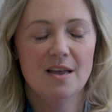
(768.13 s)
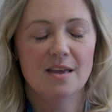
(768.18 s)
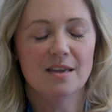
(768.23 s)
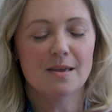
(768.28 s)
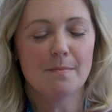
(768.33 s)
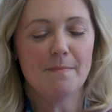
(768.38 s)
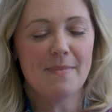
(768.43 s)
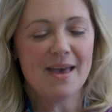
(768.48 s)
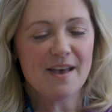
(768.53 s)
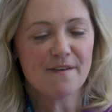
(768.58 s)

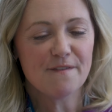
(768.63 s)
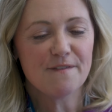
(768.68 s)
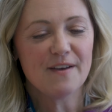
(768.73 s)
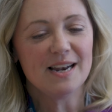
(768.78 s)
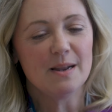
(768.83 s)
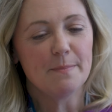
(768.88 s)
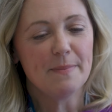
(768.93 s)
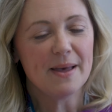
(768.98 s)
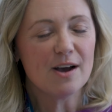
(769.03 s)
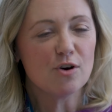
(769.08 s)
You may
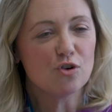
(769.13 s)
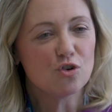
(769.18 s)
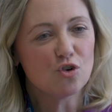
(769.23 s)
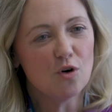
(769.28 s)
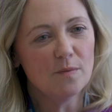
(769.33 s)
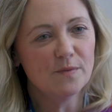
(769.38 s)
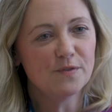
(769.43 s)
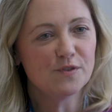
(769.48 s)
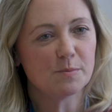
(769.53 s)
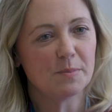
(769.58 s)
feel a bit
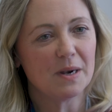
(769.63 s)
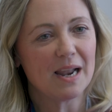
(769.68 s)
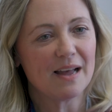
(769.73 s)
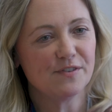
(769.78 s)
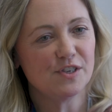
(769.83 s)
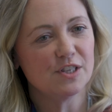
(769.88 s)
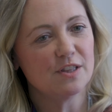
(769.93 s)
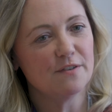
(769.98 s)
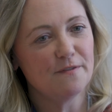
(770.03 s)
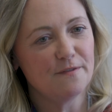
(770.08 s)
uncomfortable
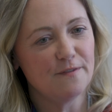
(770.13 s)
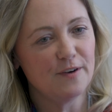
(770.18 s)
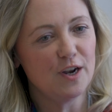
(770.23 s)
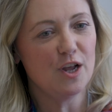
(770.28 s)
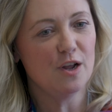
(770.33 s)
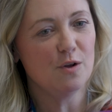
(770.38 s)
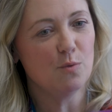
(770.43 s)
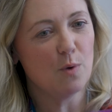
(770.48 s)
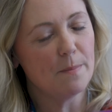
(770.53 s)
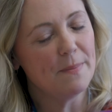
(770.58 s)
after the flu,